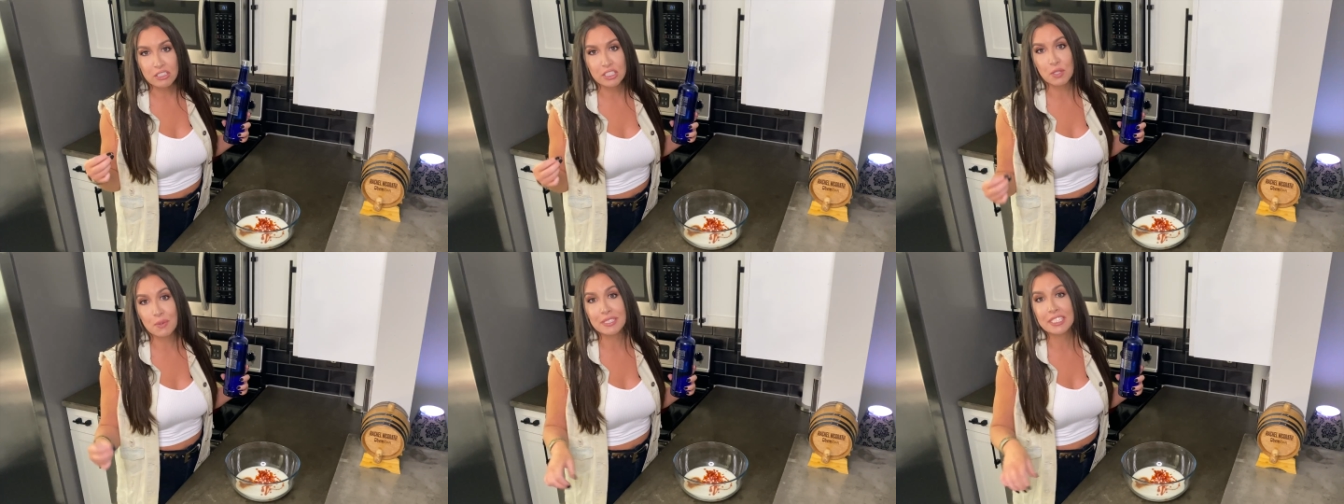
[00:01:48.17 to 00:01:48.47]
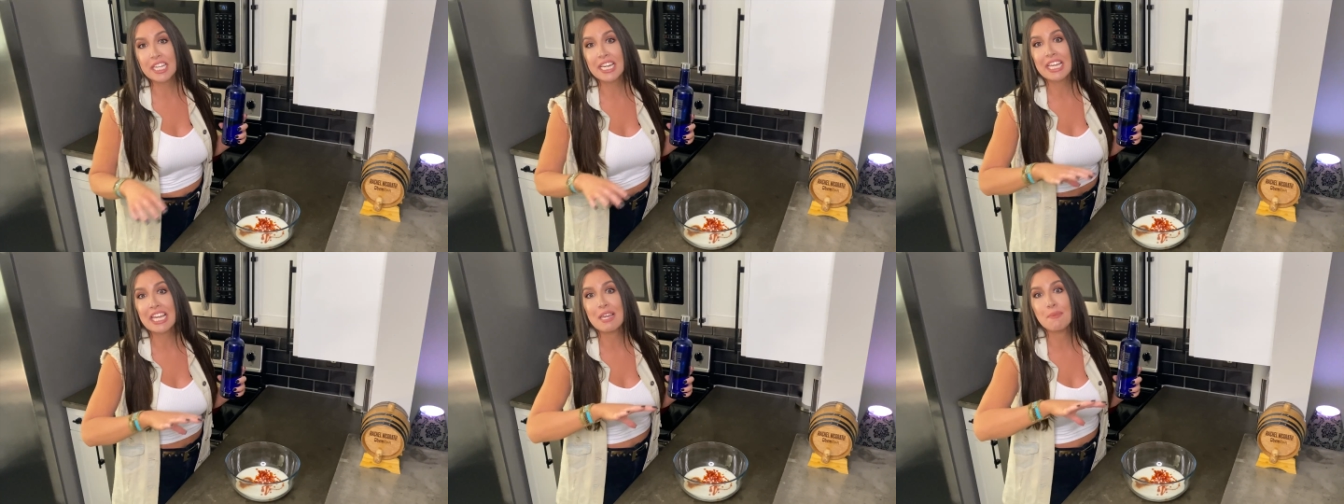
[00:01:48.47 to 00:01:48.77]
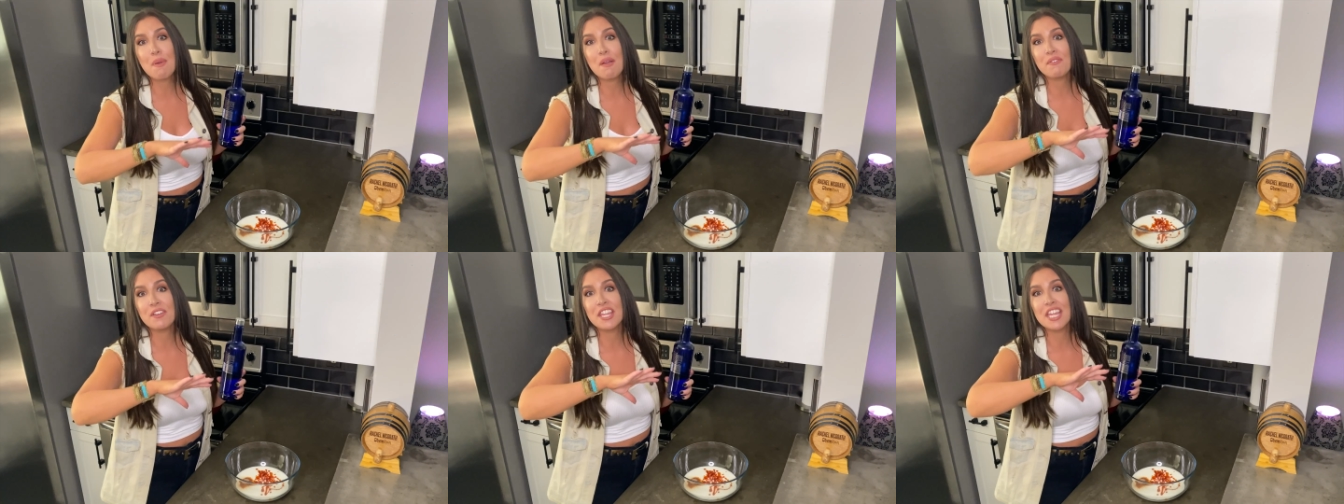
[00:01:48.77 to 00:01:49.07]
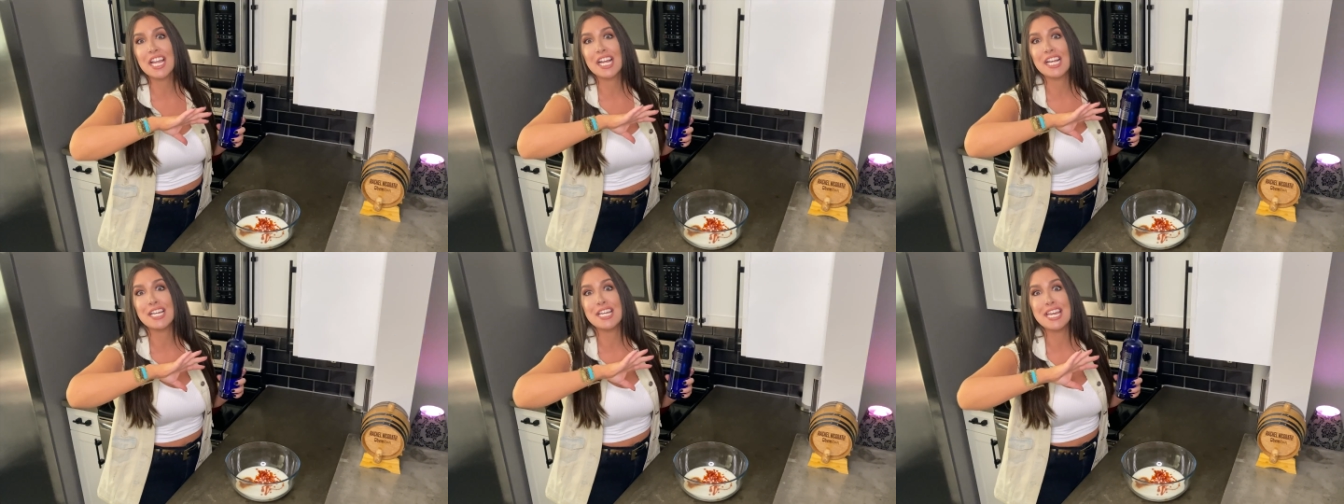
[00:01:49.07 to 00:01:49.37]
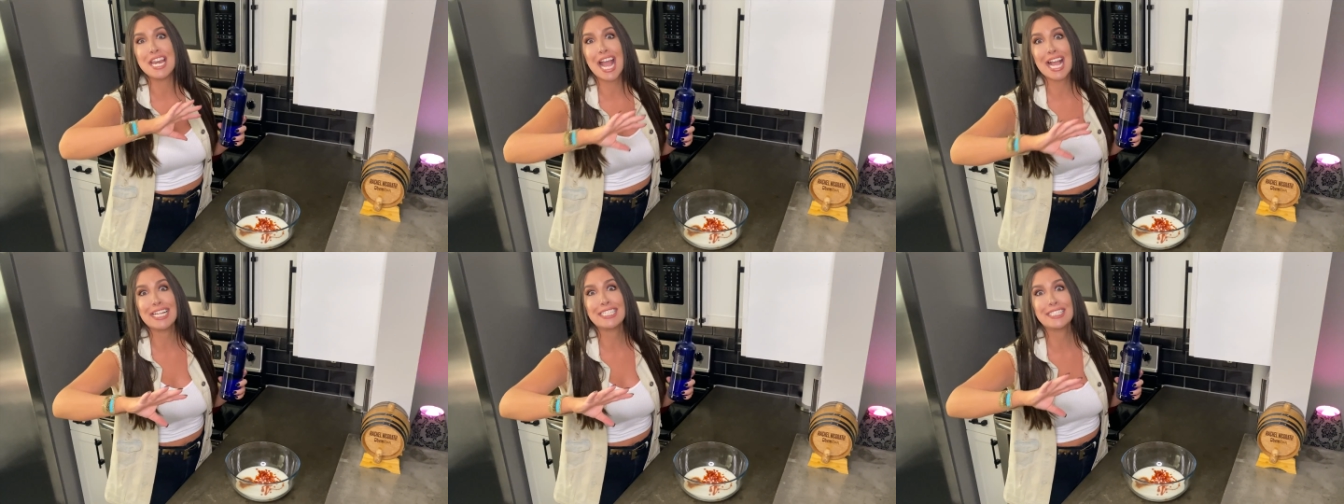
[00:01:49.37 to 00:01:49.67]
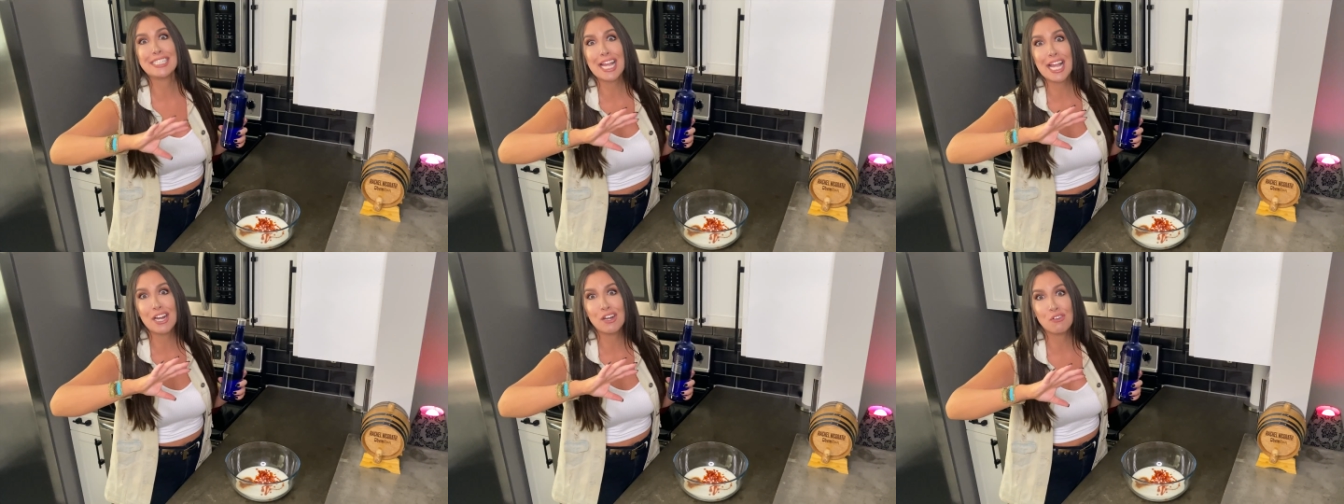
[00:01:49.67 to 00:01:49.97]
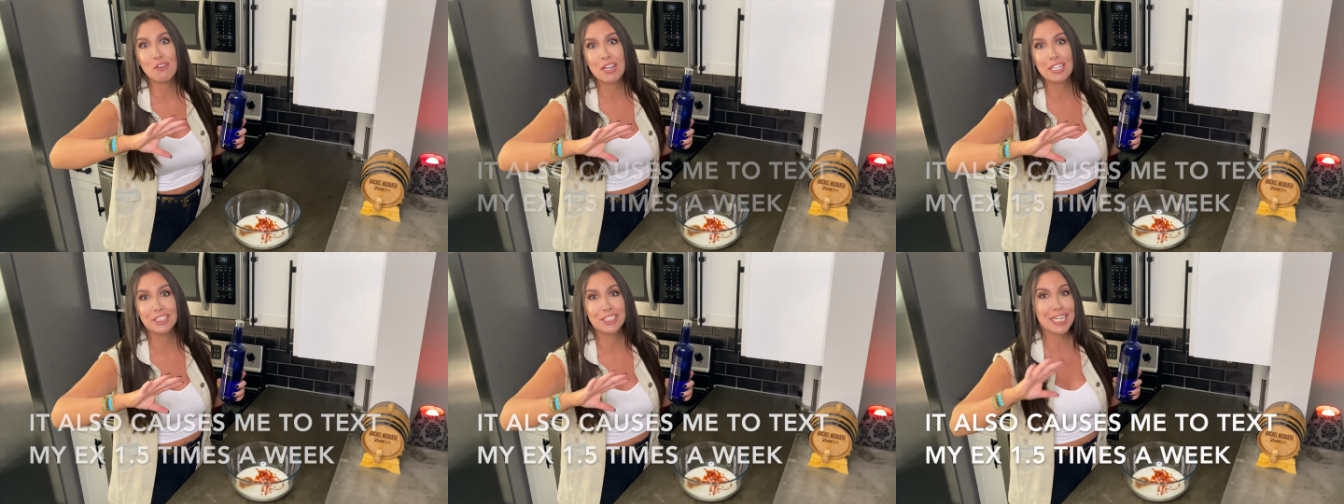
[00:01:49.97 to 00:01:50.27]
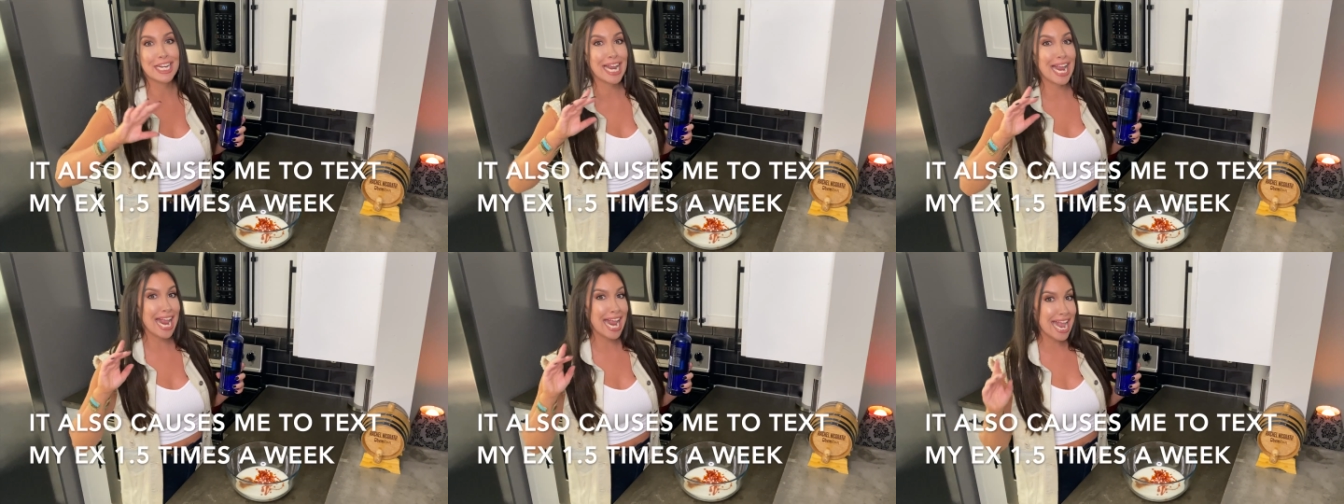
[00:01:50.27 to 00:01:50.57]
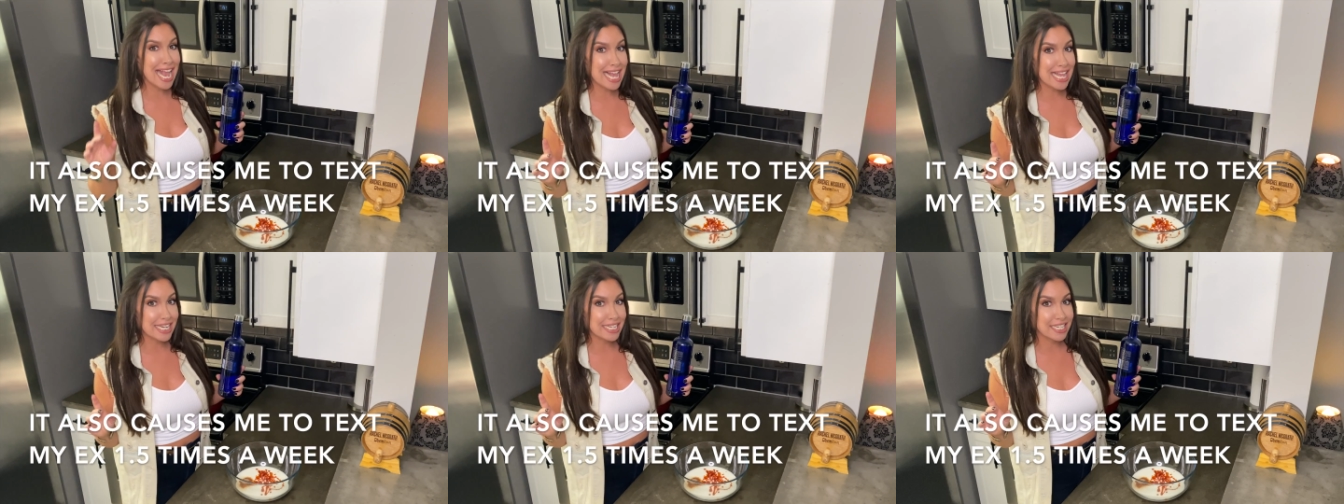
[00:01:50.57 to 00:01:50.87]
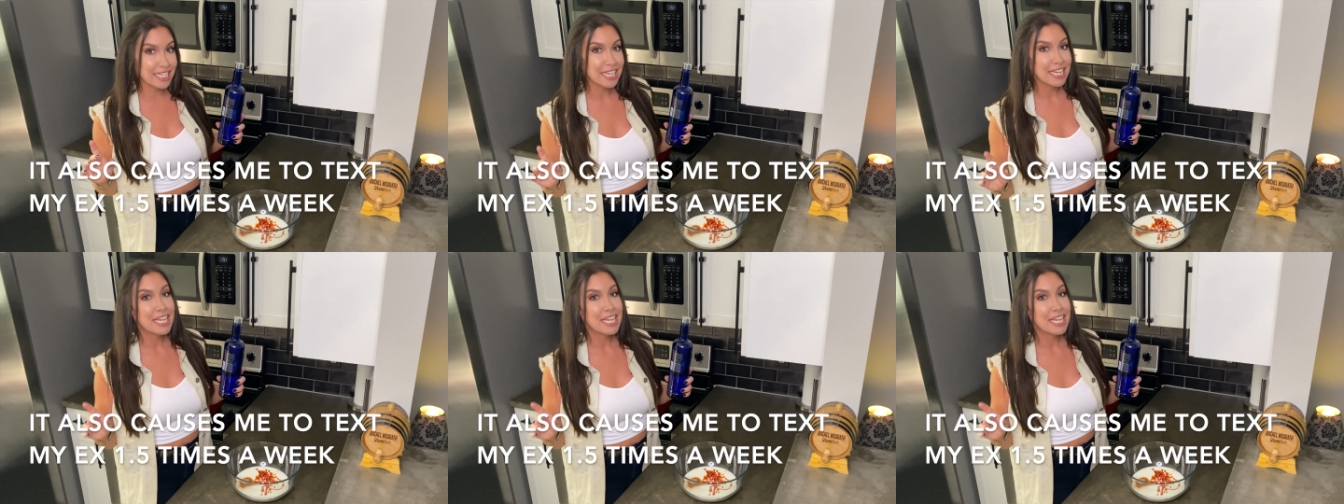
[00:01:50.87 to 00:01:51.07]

so it's gonna keep everything nice and crunchy, and